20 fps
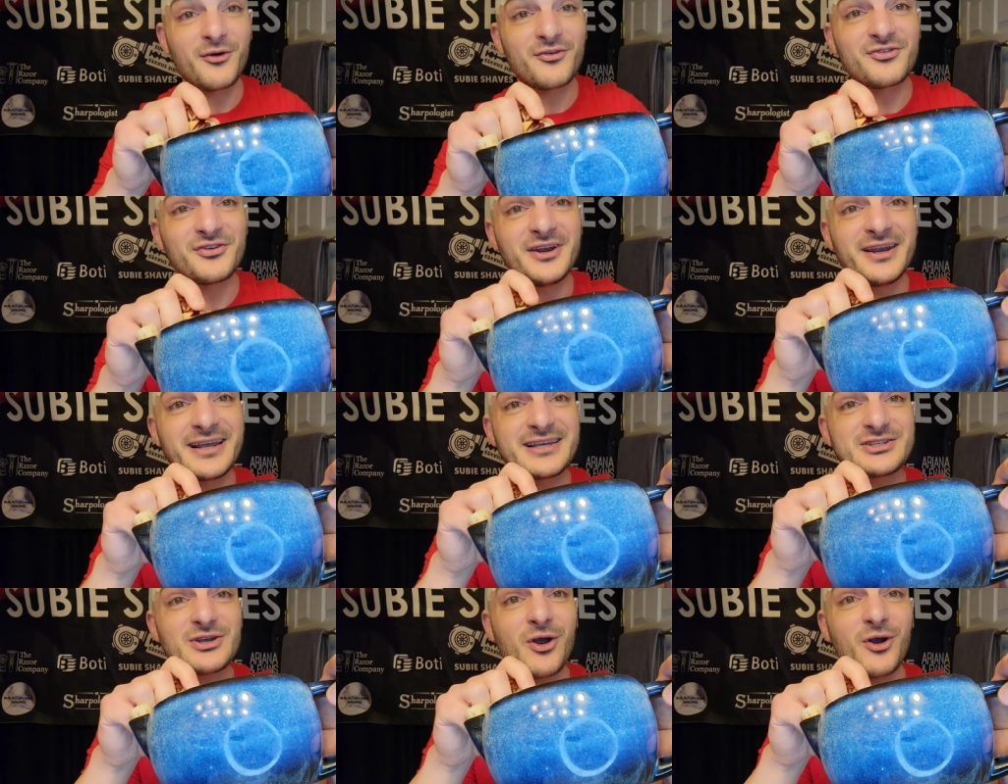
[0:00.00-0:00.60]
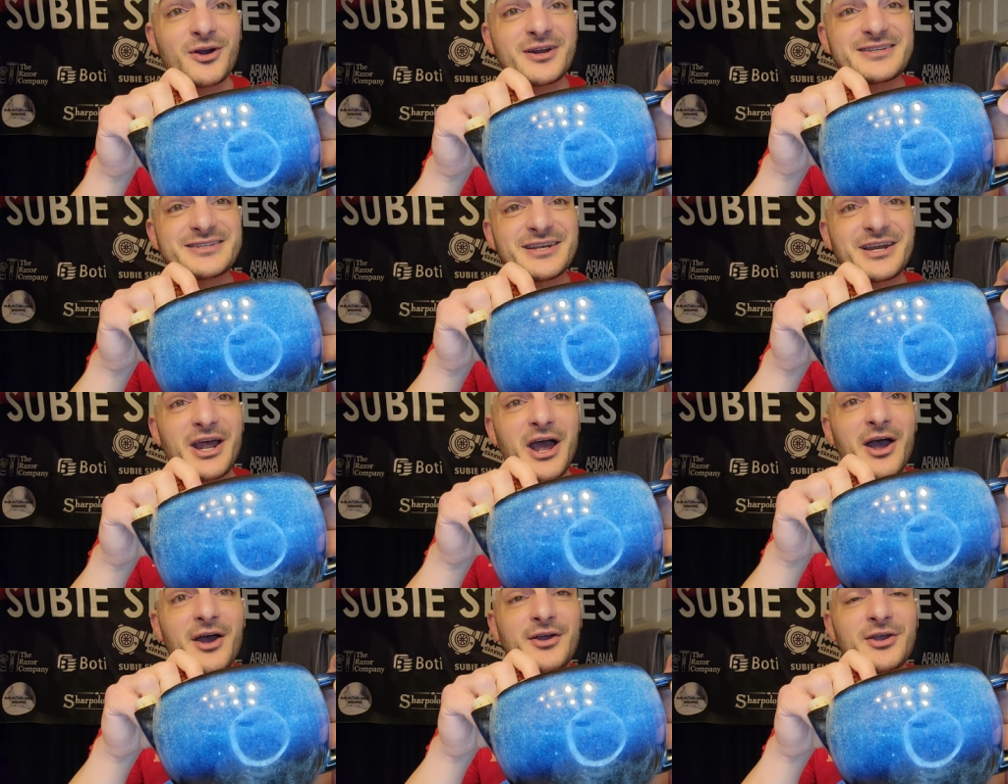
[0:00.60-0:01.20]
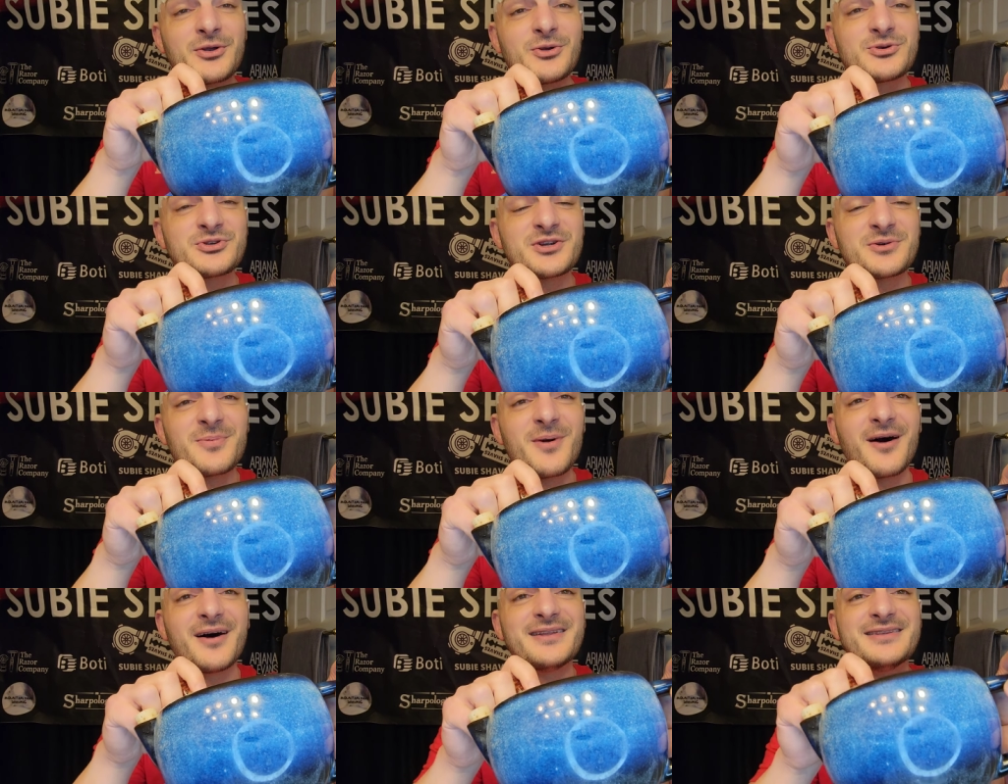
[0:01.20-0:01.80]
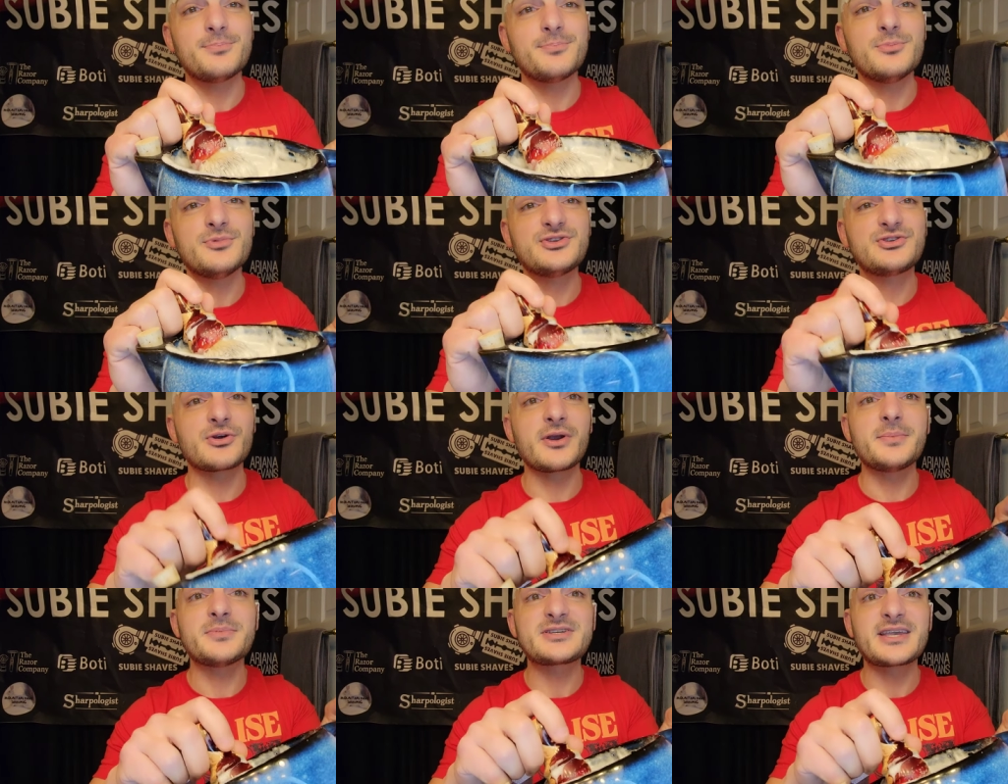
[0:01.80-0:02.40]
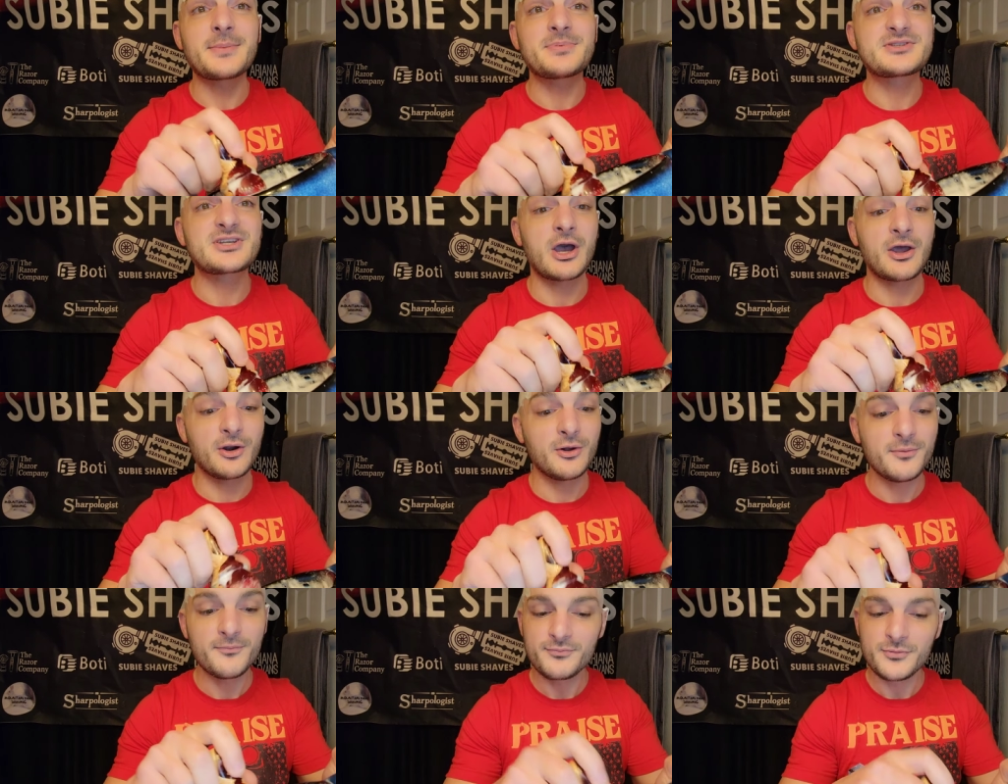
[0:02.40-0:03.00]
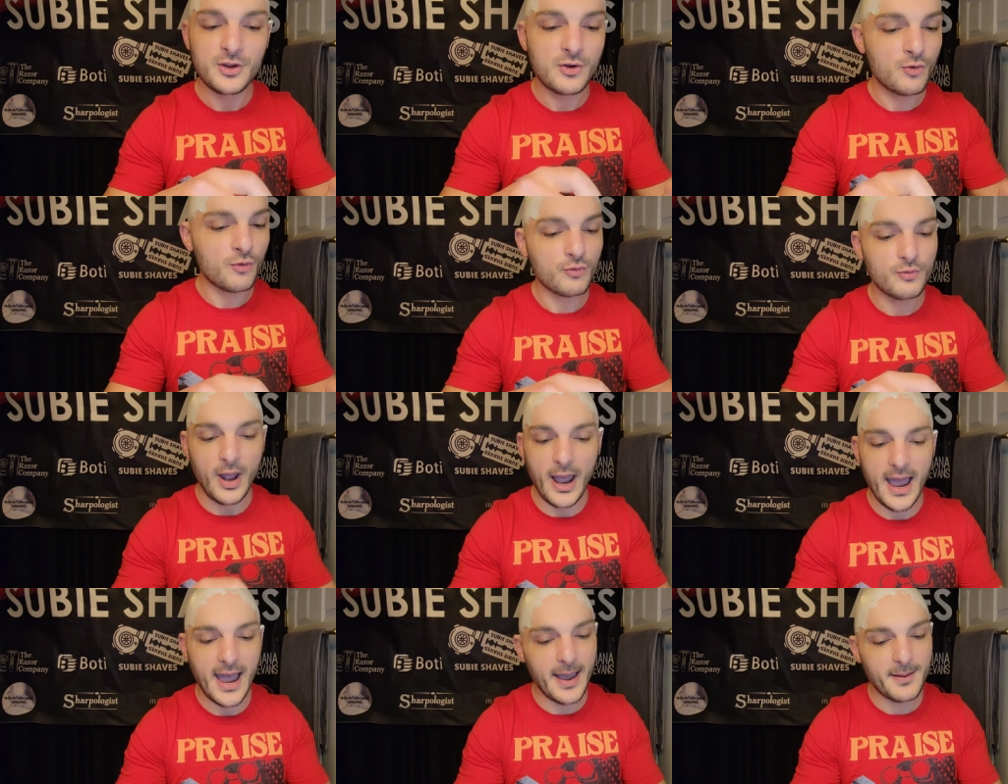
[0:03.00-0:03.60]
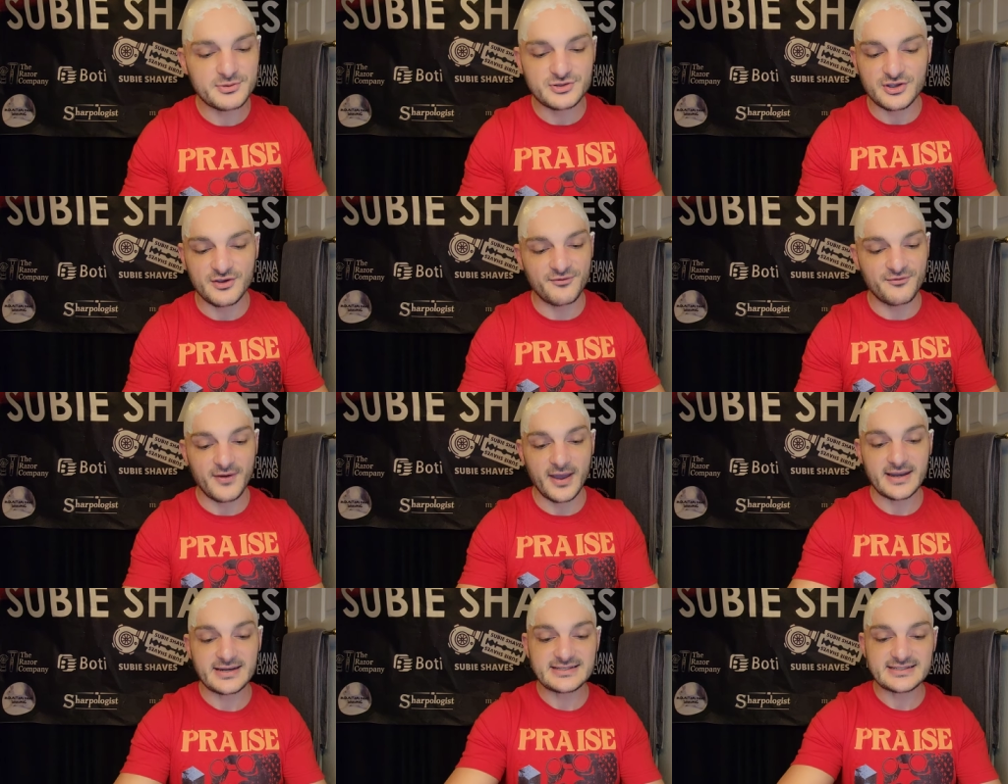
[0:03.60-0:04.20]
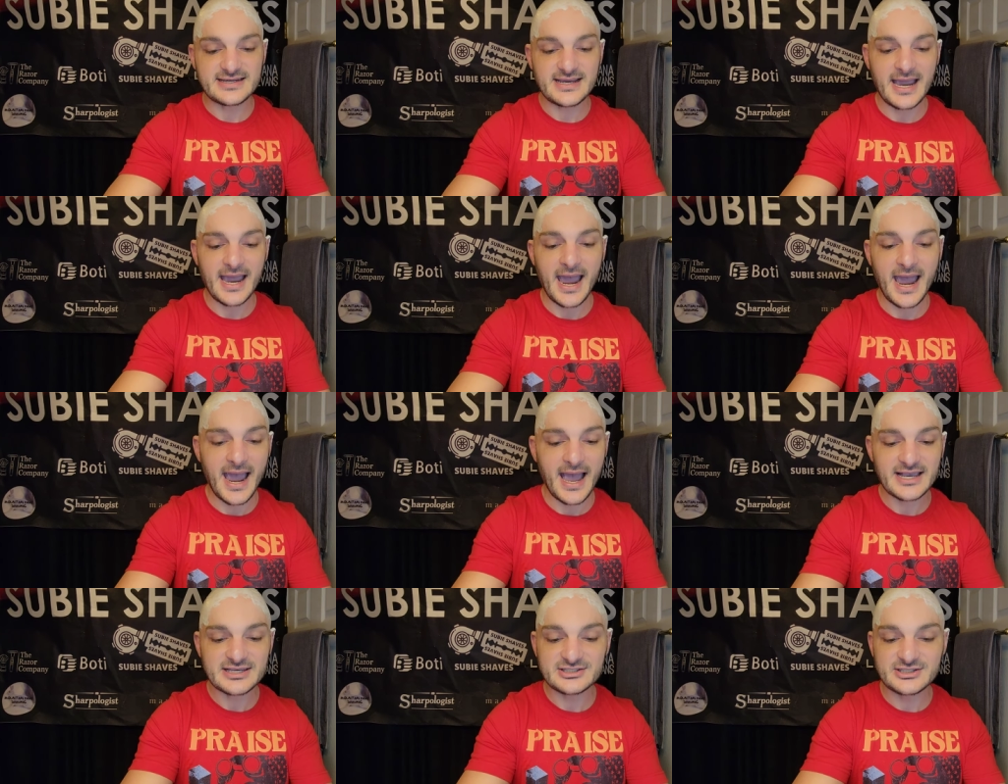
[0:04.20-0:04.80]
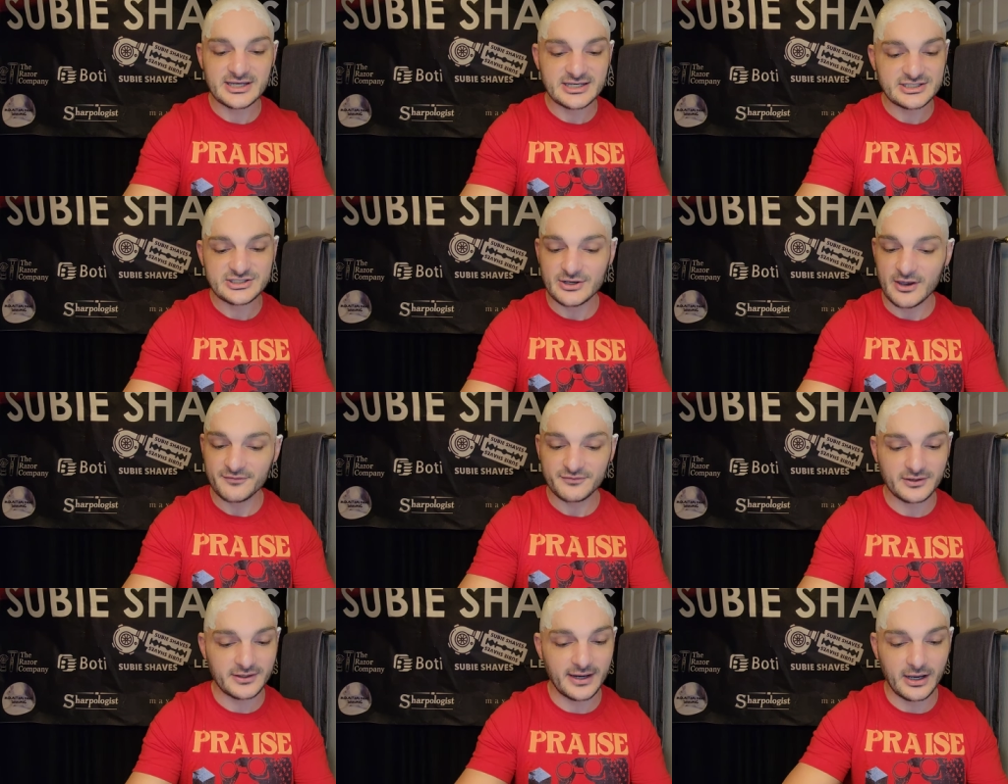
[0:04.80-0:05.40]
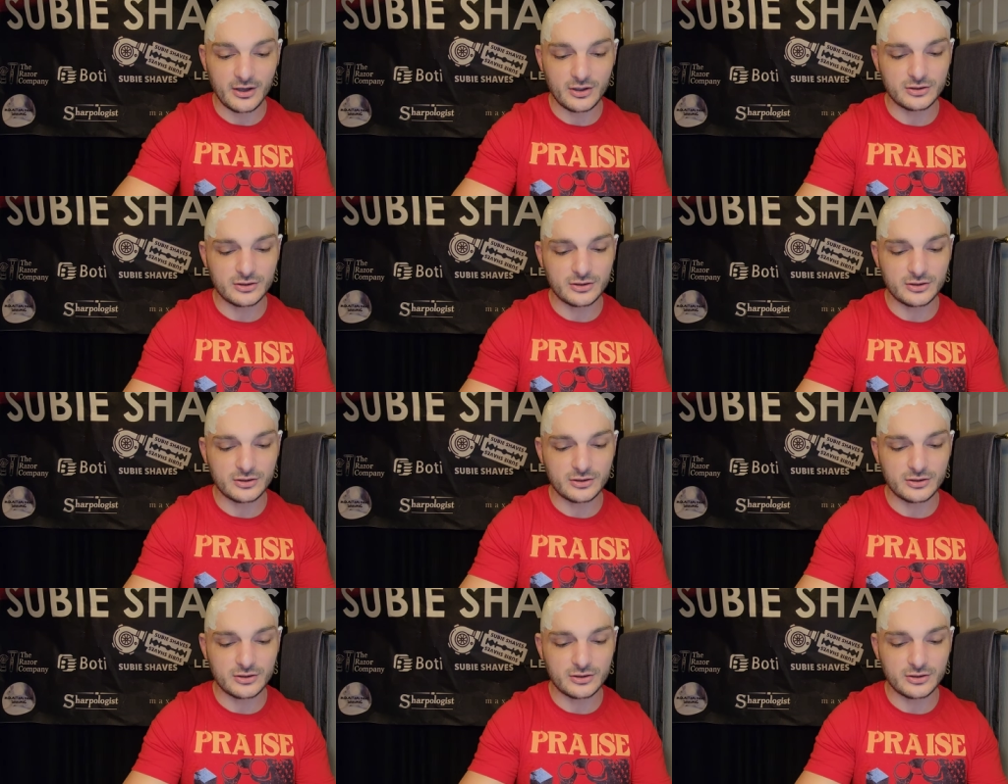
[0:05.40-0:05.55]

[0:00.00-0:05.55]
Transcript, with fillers: Phoenix Artisan uh, Accoutrements Dreamscape Scuttle. Absolutely fantastic stuff today.